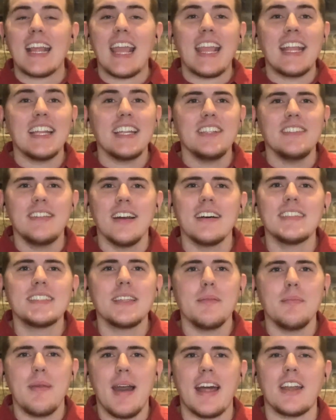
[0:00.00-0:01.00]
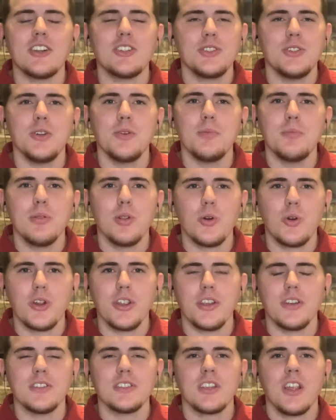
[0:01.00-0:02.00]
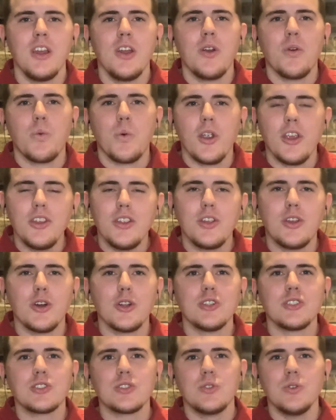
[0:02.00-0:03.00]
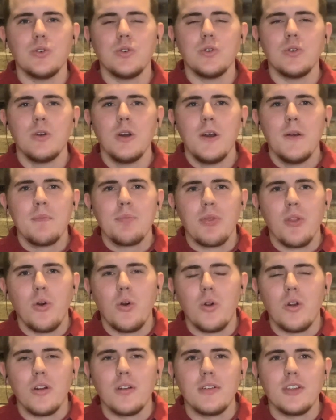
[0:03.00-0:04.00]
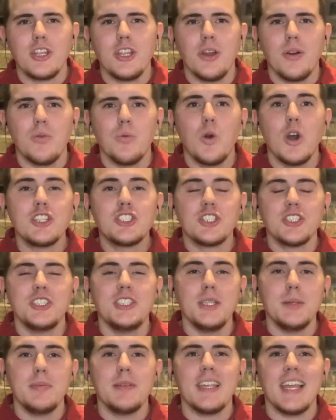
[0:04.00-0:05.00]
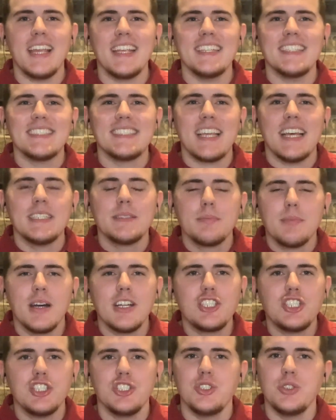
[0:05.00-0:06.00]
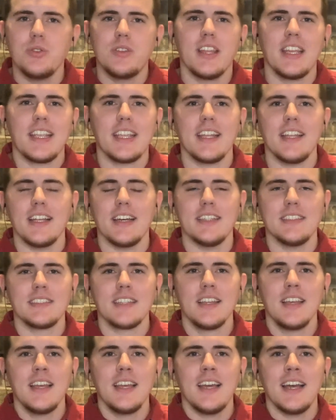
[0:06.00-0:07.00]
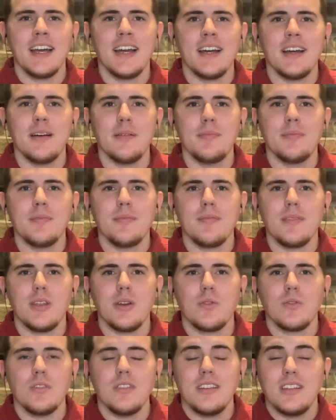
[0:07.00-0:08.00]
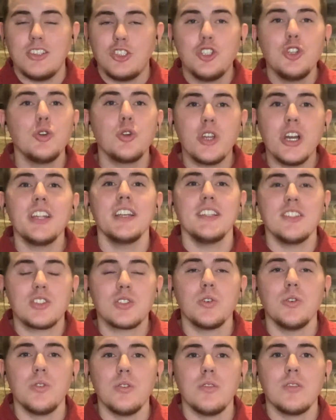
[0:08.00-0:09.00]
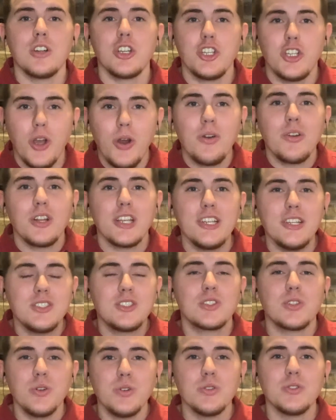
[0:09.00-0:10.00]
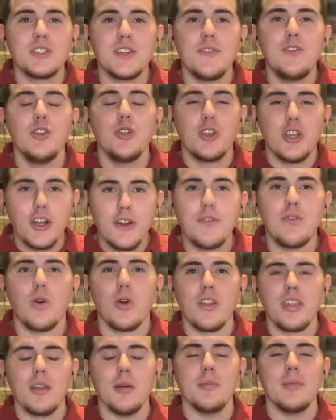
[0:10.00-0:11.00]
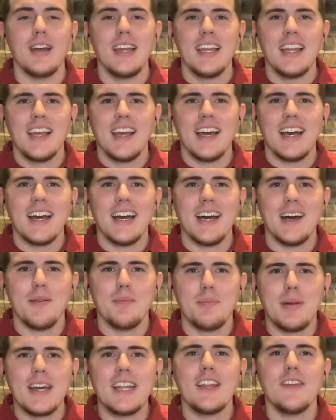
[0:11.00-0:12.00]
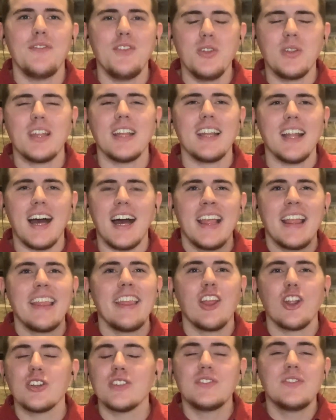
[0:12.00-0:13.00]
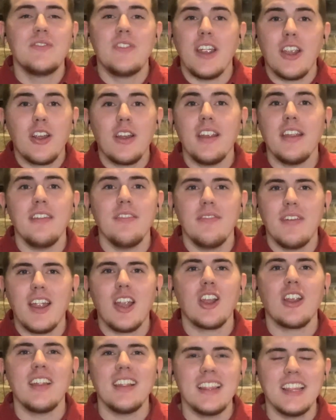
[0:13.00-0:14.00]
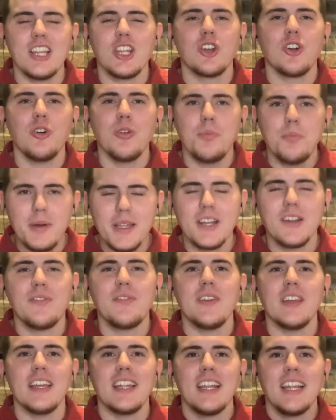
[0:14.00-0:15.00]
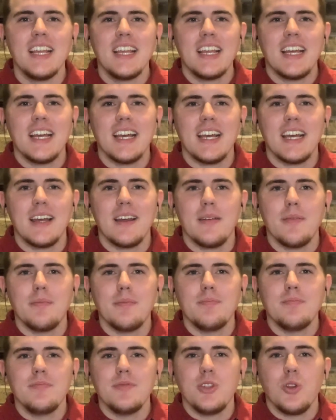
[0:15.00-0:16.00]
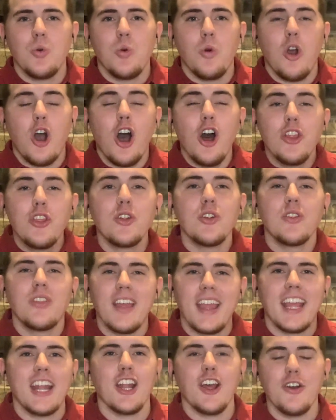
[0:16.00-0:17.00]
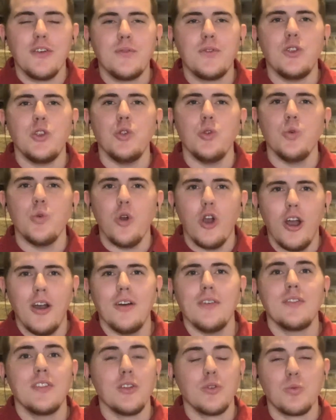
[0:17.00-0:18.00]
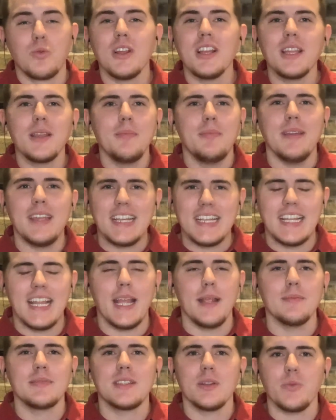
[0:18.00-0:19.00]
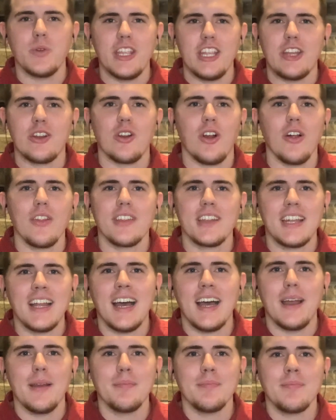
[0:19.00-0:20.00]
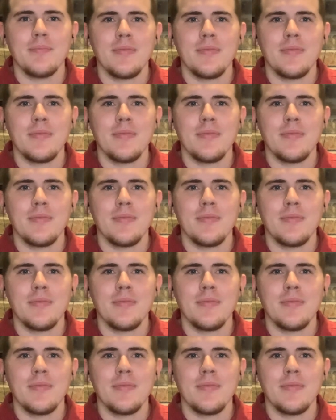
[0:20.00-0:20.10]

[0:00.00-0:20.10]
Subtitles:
And it doesn't matter to employers where you go to school or what your GPA is as much as you think it does. Do good in school. Go to good schools if you can afford them. But if you cannot, there's very, very little benefit, other than a few of the really big names that we hear all the time.